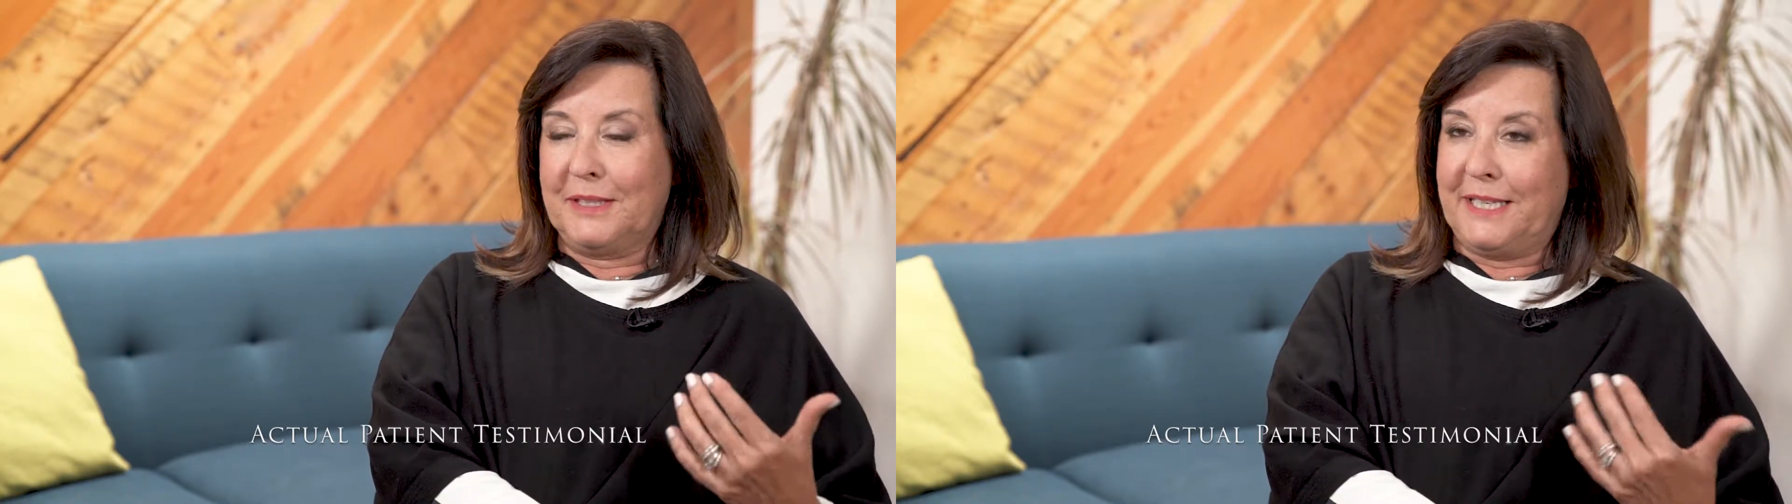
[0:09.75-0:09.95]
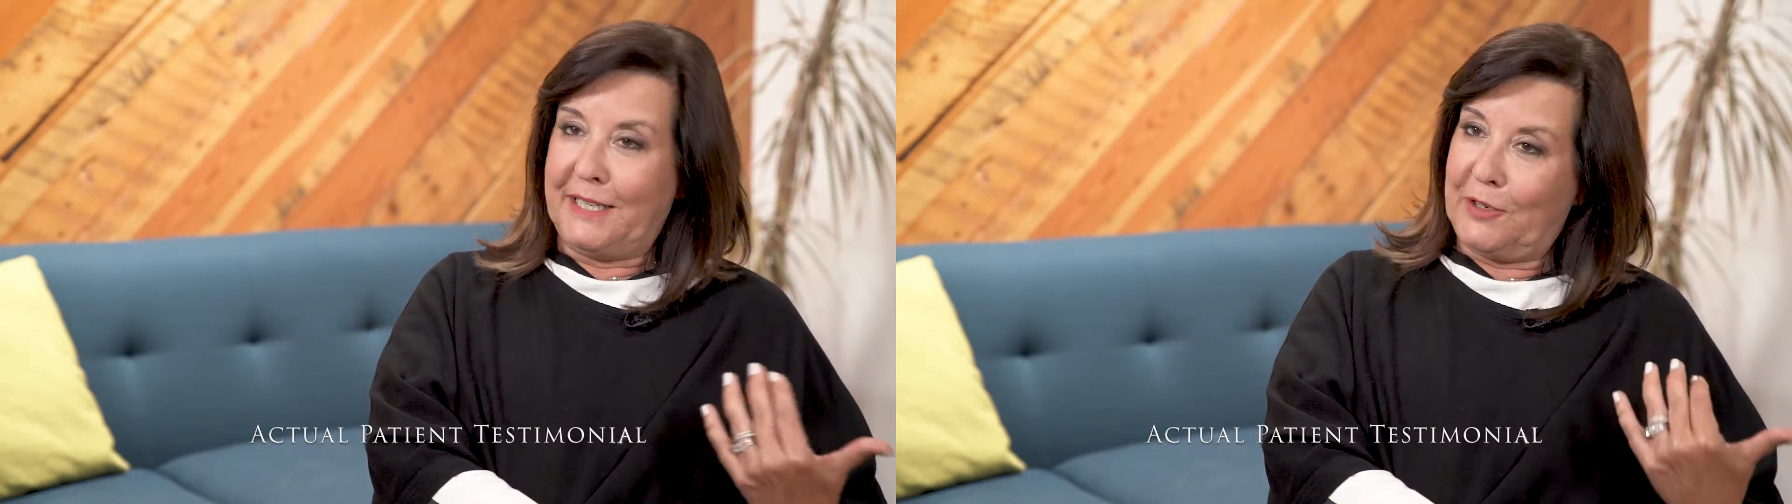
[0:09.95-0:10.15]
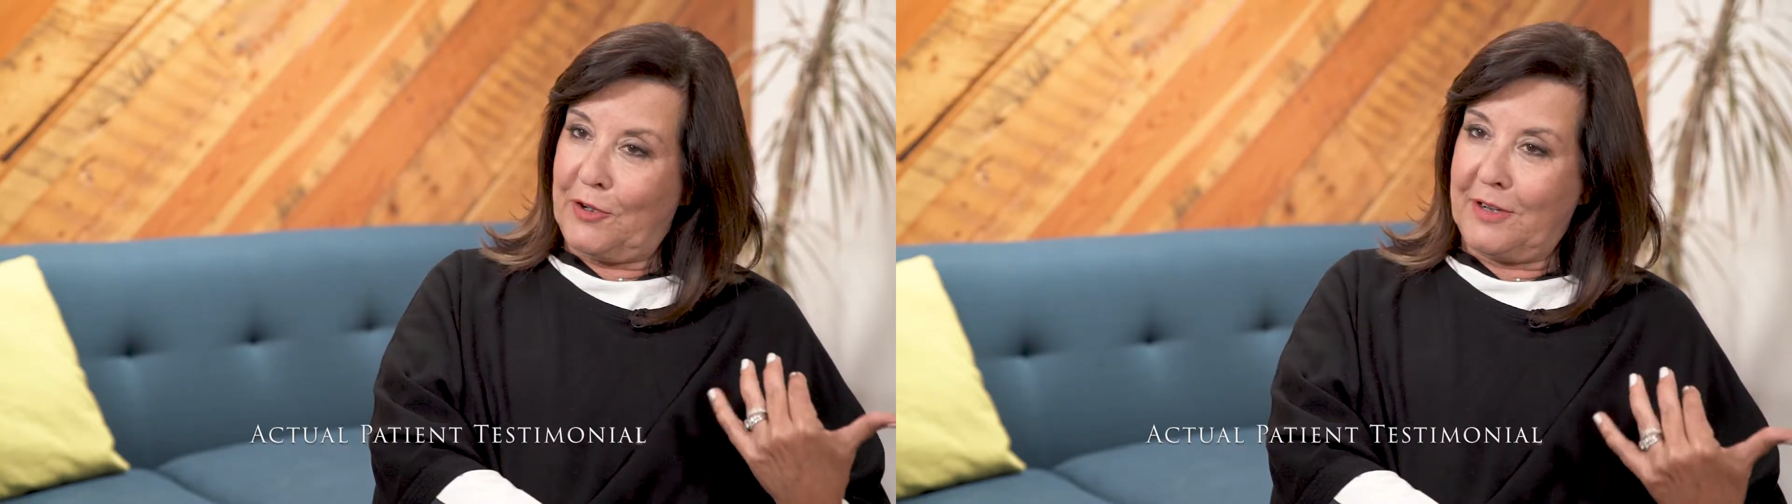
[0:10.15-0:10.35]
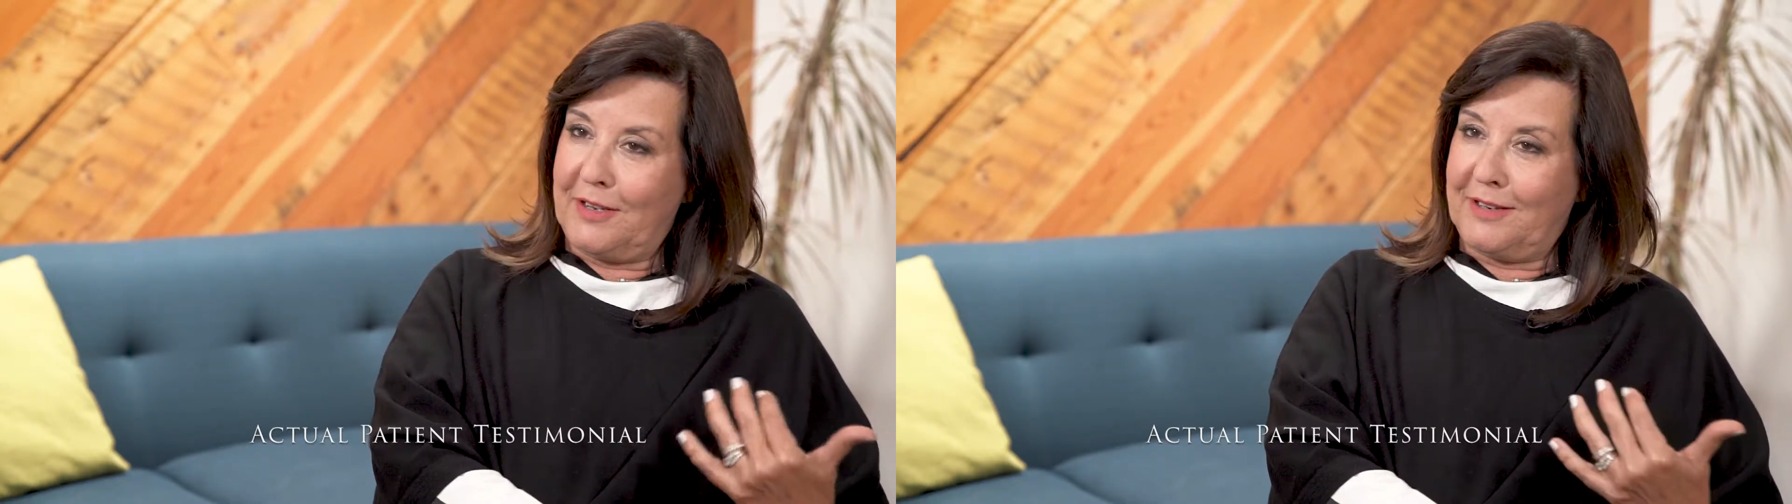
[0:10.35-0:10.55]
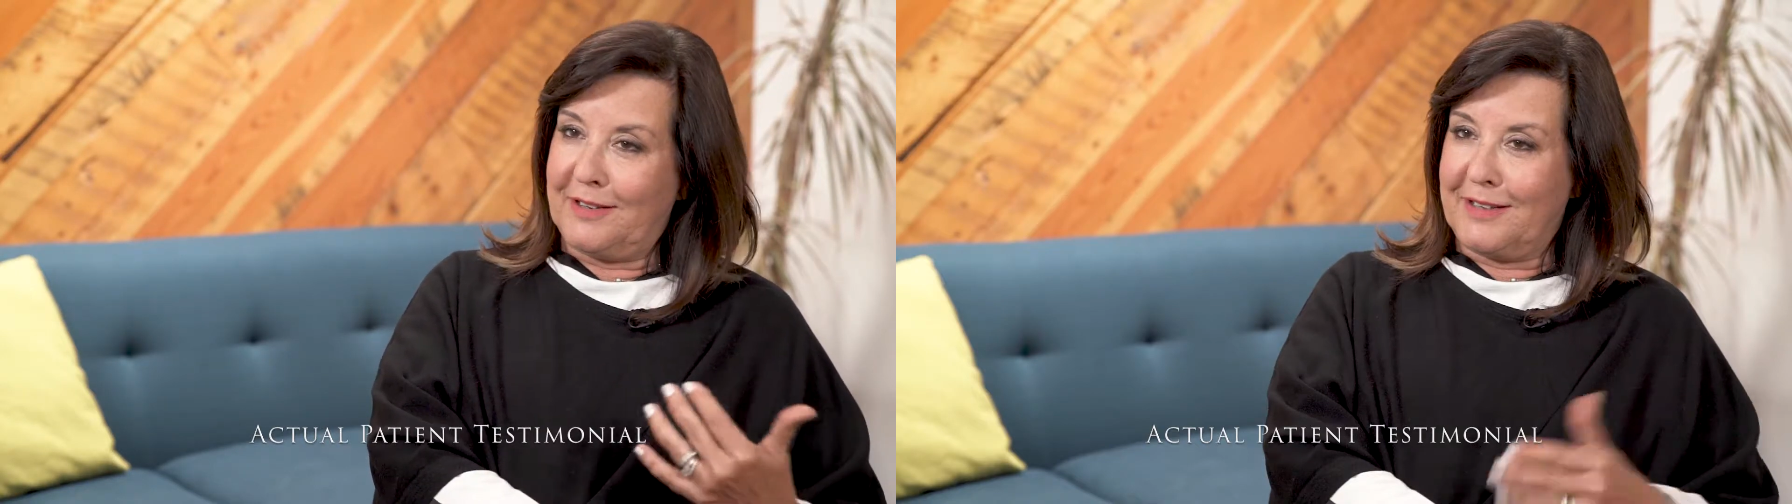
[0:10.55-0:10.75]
leaning on it,